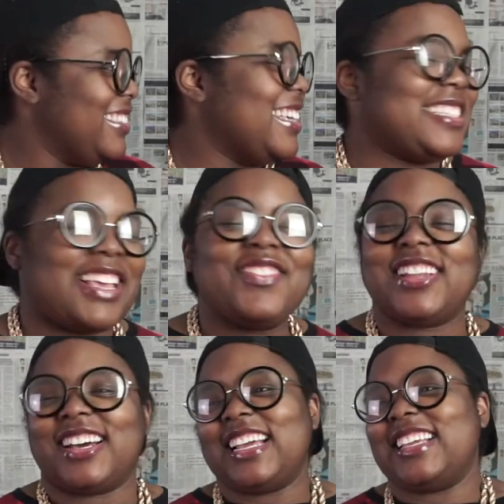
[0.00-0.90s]
It's giving
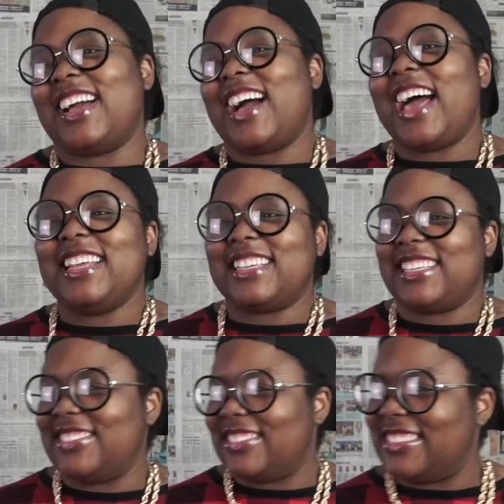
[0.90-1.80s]
all that, y'all. I look
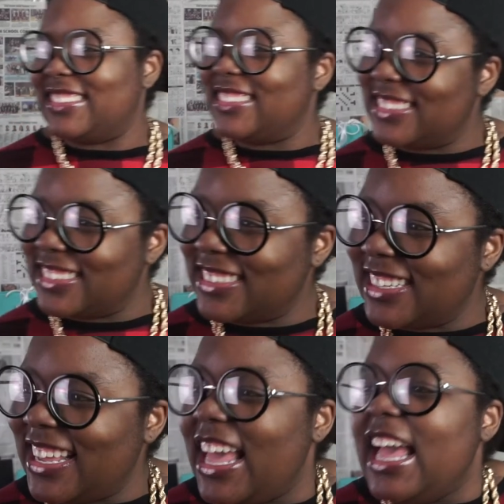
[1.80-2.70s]
cute.
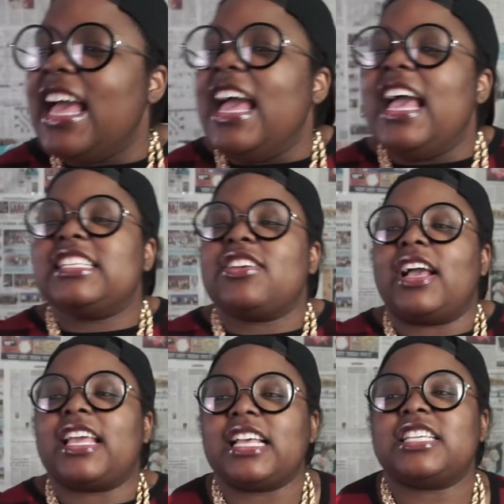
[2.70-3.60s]
And so I
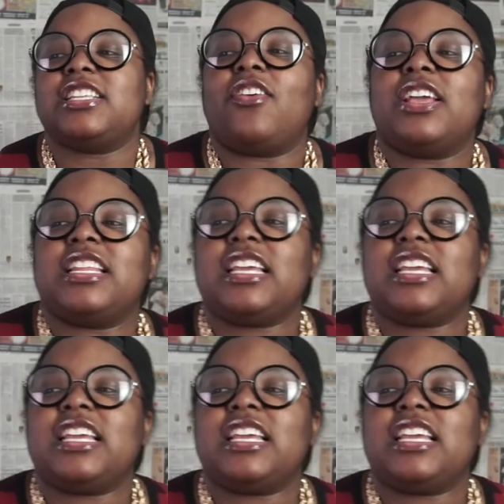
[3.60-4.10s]
guess it kind